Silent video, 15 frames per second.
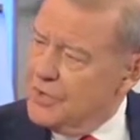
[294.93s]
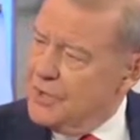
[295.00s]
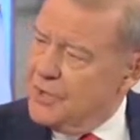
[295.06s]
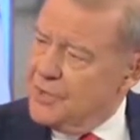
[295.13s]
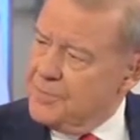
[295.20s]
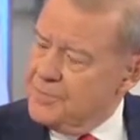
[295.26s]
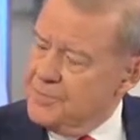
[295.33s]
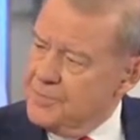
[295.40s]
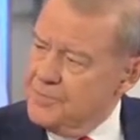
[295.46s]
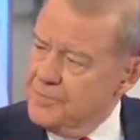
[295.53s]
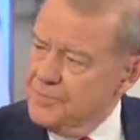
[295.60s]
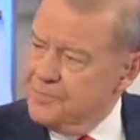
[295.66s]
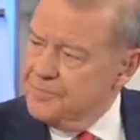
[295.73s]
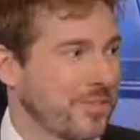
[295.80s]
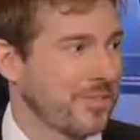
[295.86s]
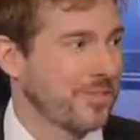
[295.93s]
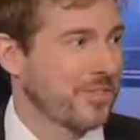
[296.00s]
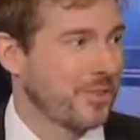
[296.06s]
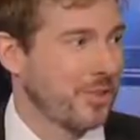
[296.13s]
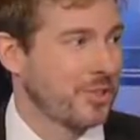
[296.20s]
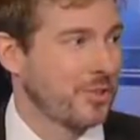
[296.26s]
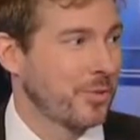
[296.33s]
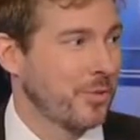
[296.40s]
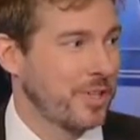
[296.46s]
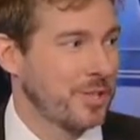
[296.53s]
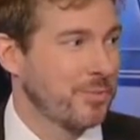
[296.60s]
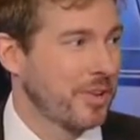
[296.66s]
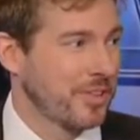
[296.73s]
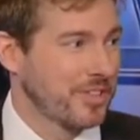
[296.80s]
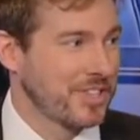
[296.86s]
Stuart, Stuart we, we
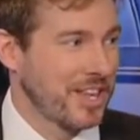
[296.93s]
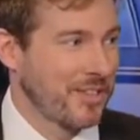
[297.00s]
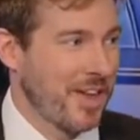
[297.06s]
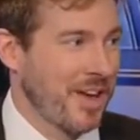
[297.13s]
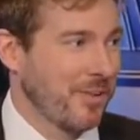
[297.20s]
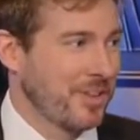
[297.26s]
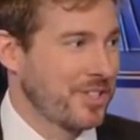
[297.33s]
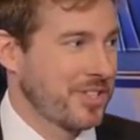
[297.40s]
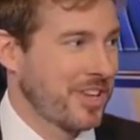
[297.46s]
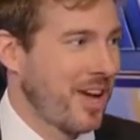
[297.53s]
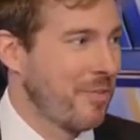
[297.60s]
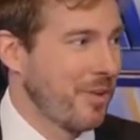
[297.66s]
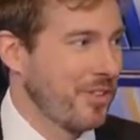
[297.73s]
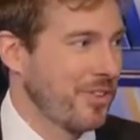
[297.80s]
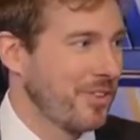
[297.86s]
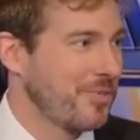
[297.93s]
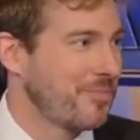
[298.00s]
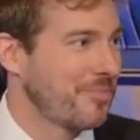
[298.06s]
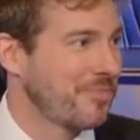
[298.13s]
speak the same language. I'm with you.